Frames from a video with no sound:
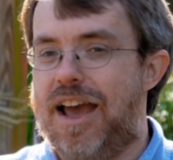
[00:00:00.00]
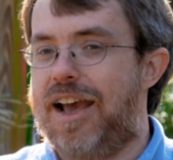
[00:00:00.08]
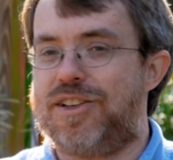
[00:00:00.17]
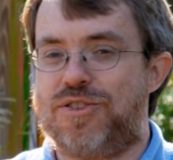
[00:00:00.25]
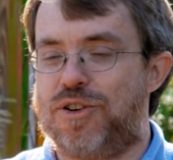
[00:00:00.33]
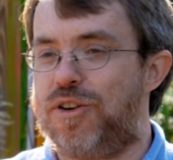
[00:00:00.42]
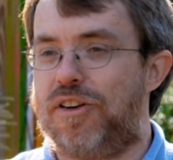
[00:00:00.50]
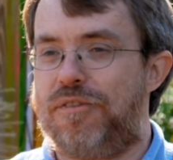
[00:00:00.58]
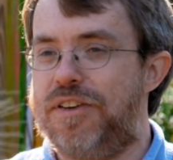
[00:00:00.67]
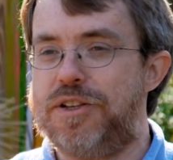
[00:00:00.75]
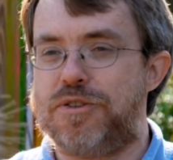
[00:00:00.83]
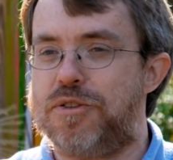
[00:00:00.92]
external
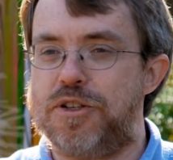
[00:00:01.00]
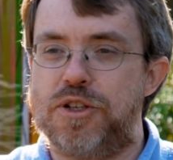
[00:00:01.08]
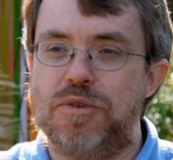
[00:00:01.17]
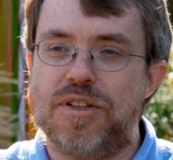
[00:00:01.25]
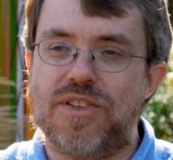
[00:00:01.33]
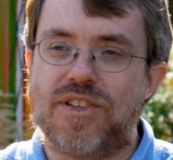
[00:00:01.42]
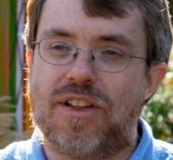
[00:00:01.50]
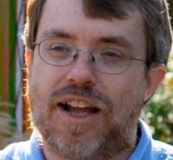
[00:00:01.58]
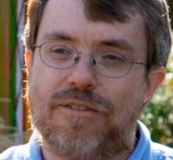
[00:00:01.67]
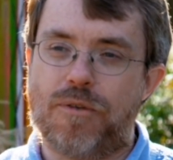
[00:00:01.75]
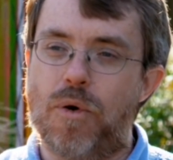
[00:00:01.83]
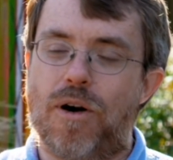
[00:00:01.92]
feature that you can
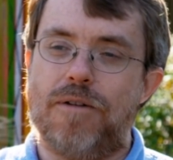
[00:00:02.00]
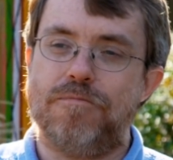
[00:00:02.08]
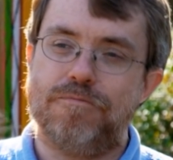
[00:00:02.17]
select for.